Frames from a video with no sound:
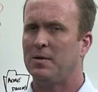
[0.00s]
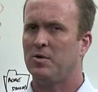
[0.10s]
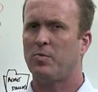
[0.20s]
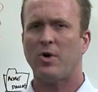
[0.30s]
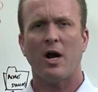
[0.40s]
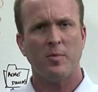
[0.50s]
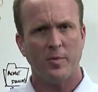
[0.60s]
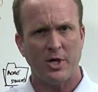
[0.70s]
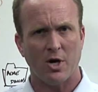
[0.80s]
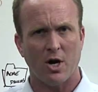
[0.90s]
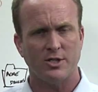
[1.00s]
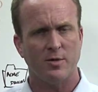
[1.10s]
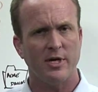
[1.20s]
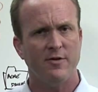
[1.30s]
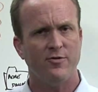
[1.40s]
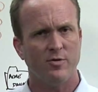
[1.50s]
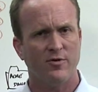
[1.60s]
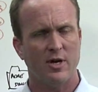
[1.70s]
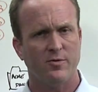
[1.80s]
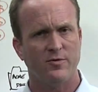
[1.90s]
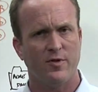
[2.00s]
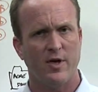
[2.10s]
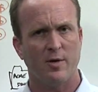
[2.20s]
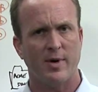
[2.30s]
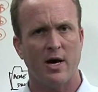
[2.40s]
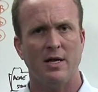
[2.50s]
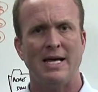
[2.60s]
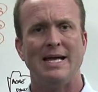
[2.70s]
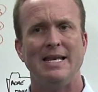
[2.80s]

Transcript: There probably are. So I'm going to give you some examples to think about.